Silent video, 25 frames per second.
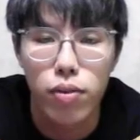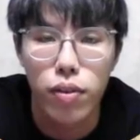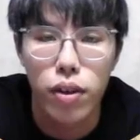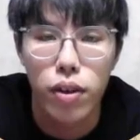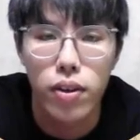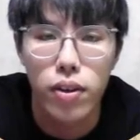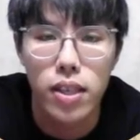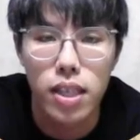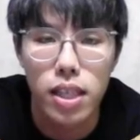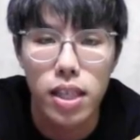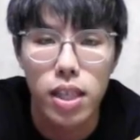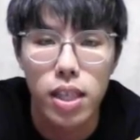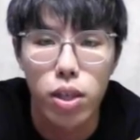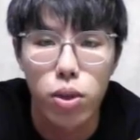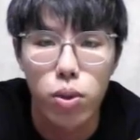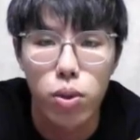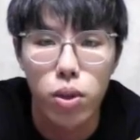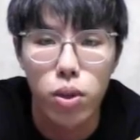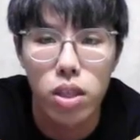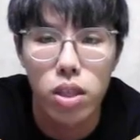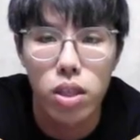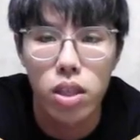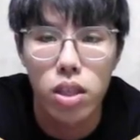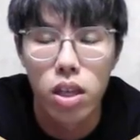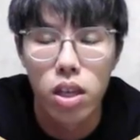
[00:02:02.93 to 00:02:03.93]
frequency rules.
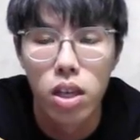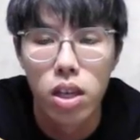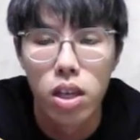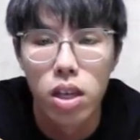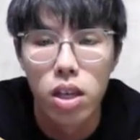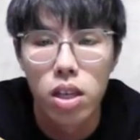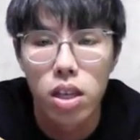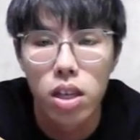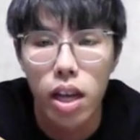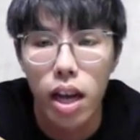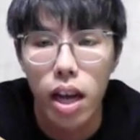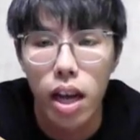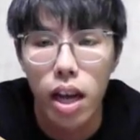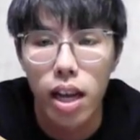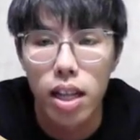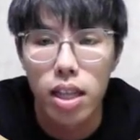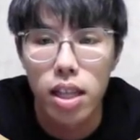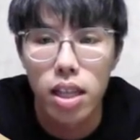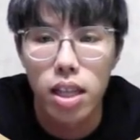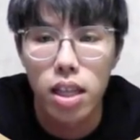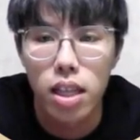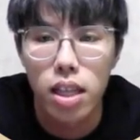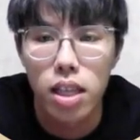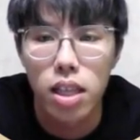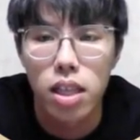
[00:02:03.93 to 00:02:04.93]

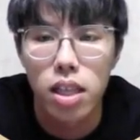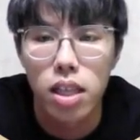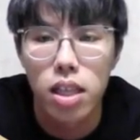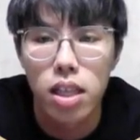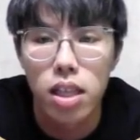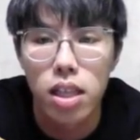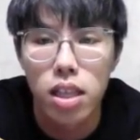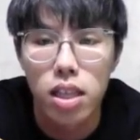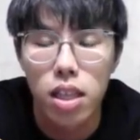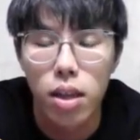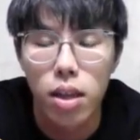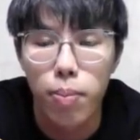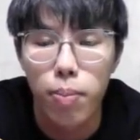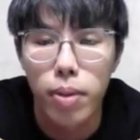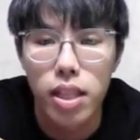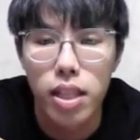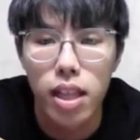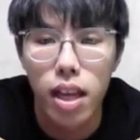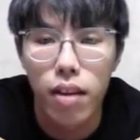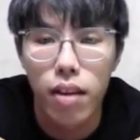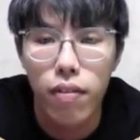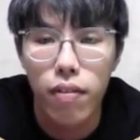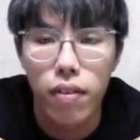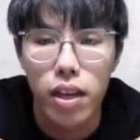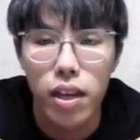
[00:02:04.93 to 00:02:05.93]
And the bit
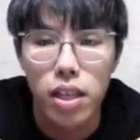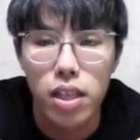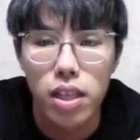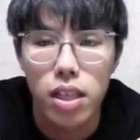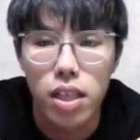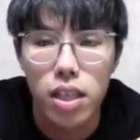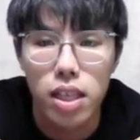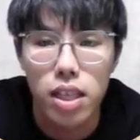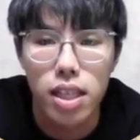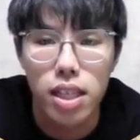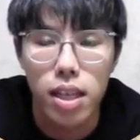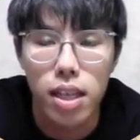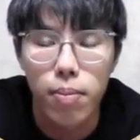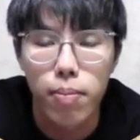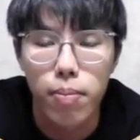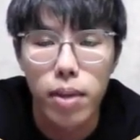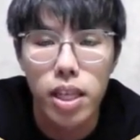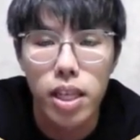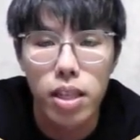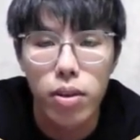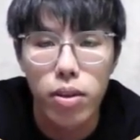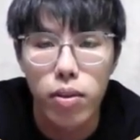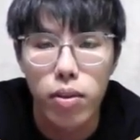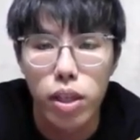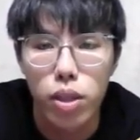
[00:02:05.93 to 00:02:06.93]
depth is
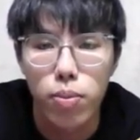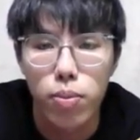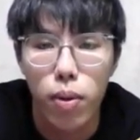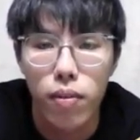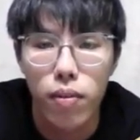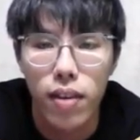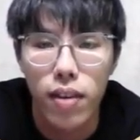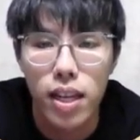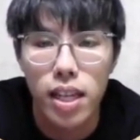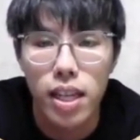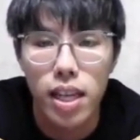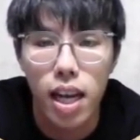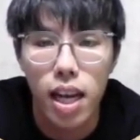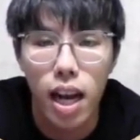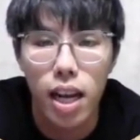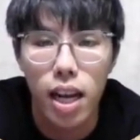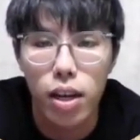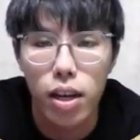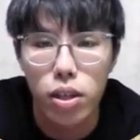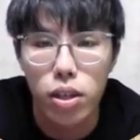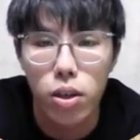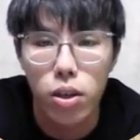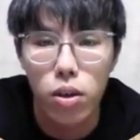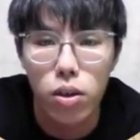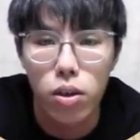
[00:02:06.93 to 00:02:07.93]
16-bit, which providing high
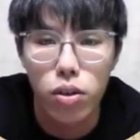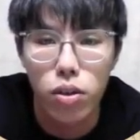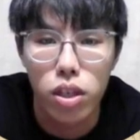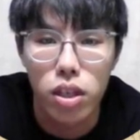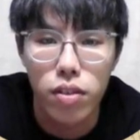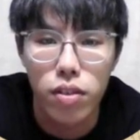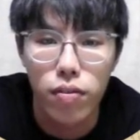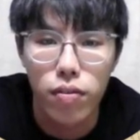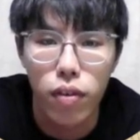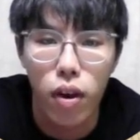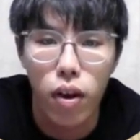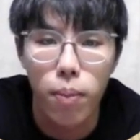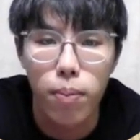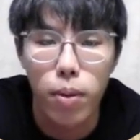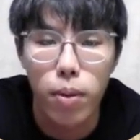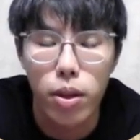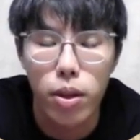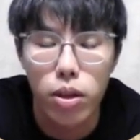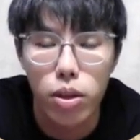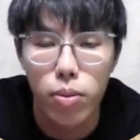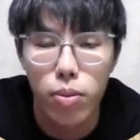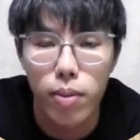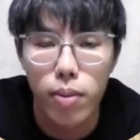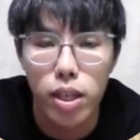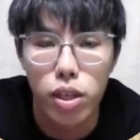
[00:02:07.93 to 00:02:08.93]
resolution for
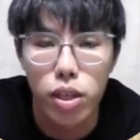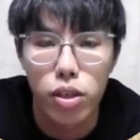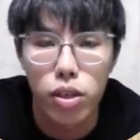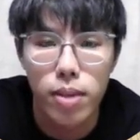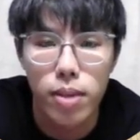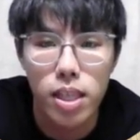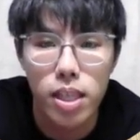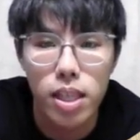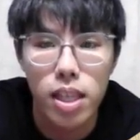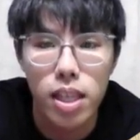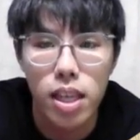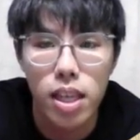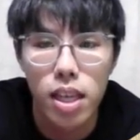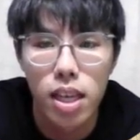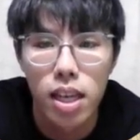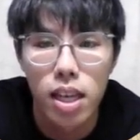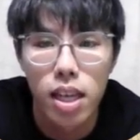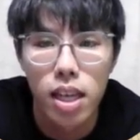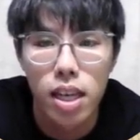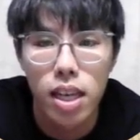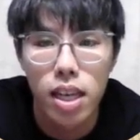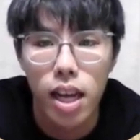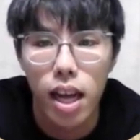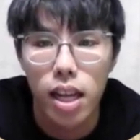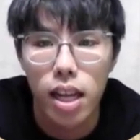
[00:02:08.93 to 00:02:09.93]
amplitude measurement.
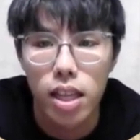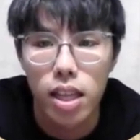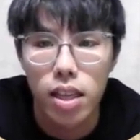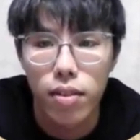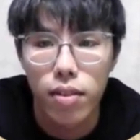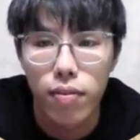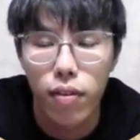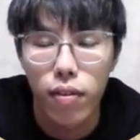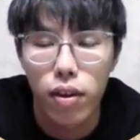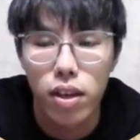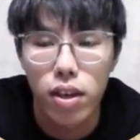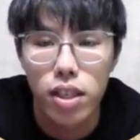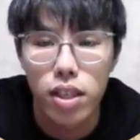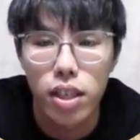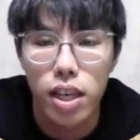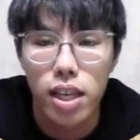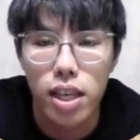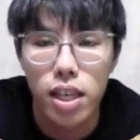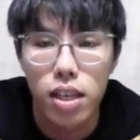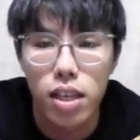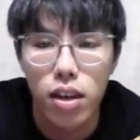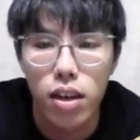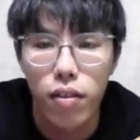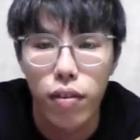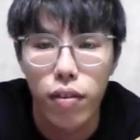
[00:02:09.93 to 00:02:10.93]
And for the
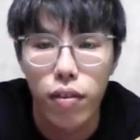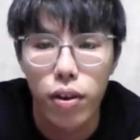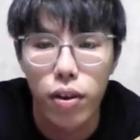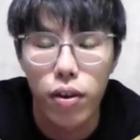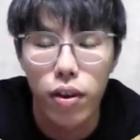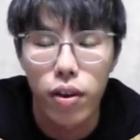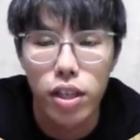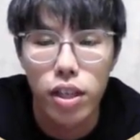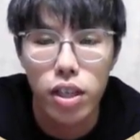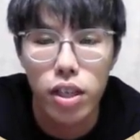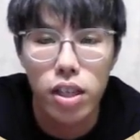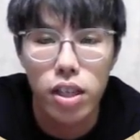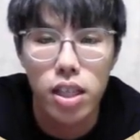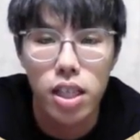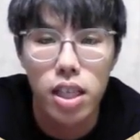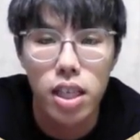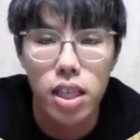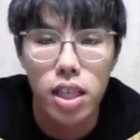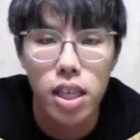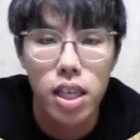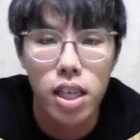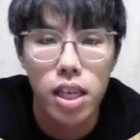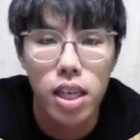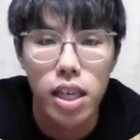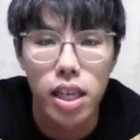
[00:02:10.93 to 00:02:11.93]
channel configuration,
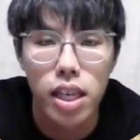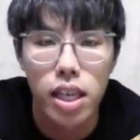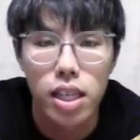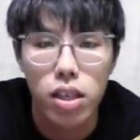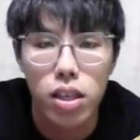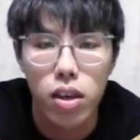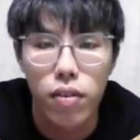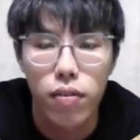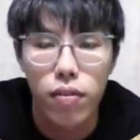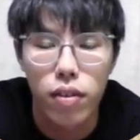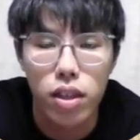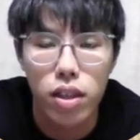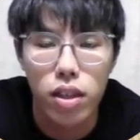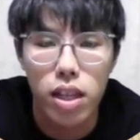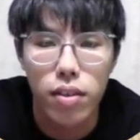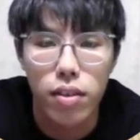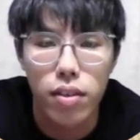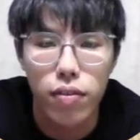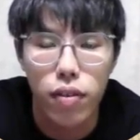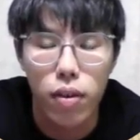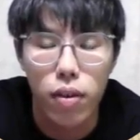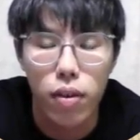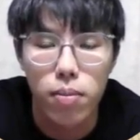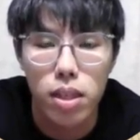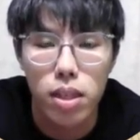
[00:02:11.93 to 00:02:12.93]
it is converted
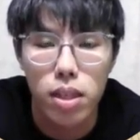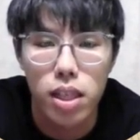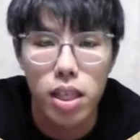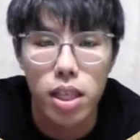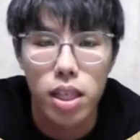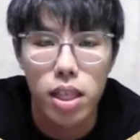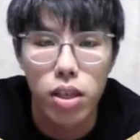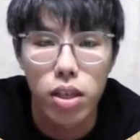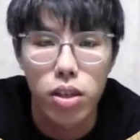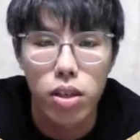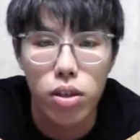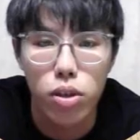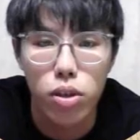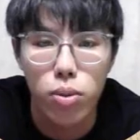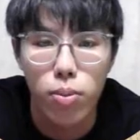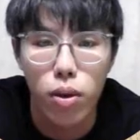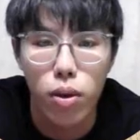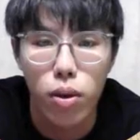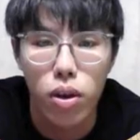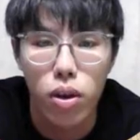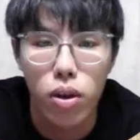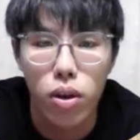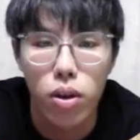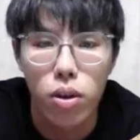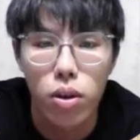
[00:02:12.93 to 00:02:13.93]
from stereo to
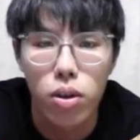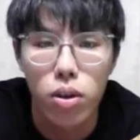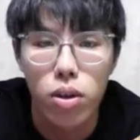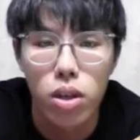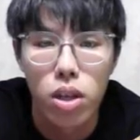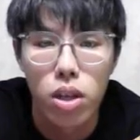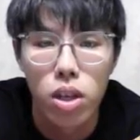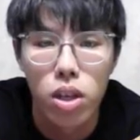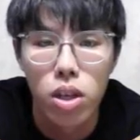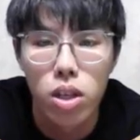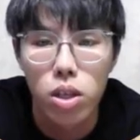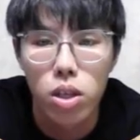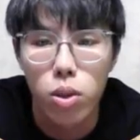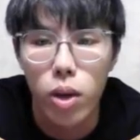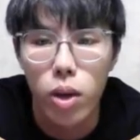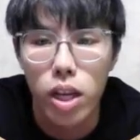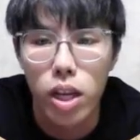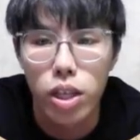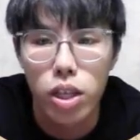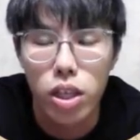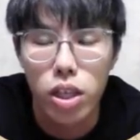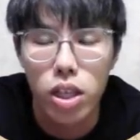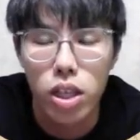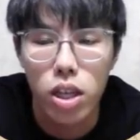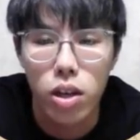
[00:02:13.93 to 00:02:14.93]
mono to
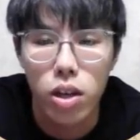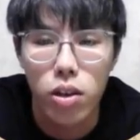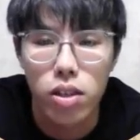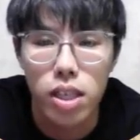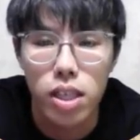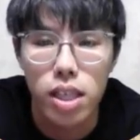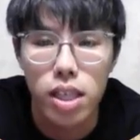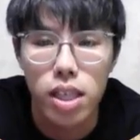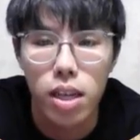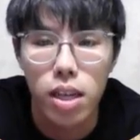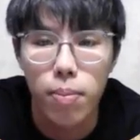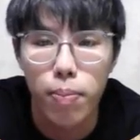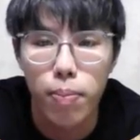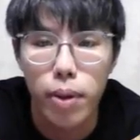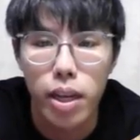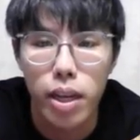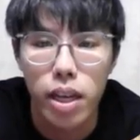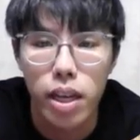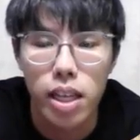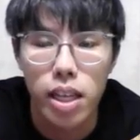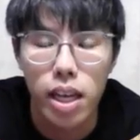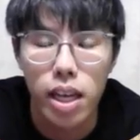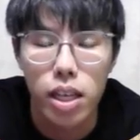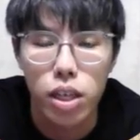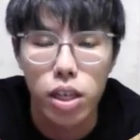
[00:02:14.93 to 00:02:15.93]
ensure the consistent peak
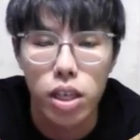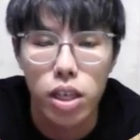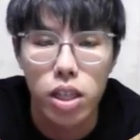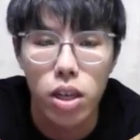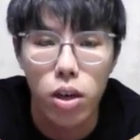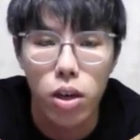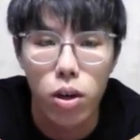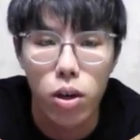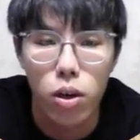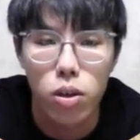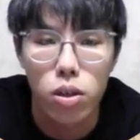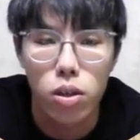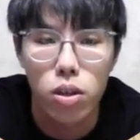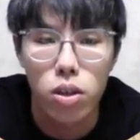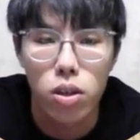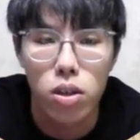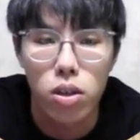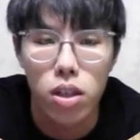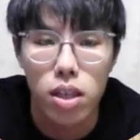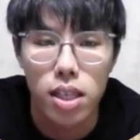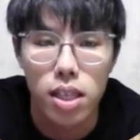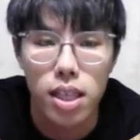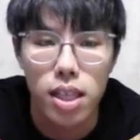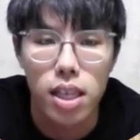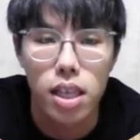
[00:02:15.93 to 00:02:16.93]
detection across
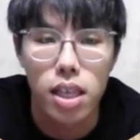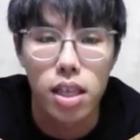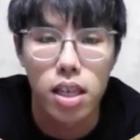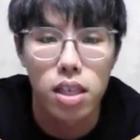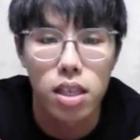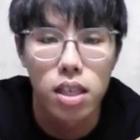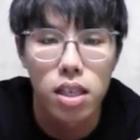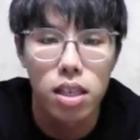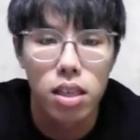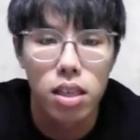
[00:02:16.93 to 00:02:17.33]
the signal.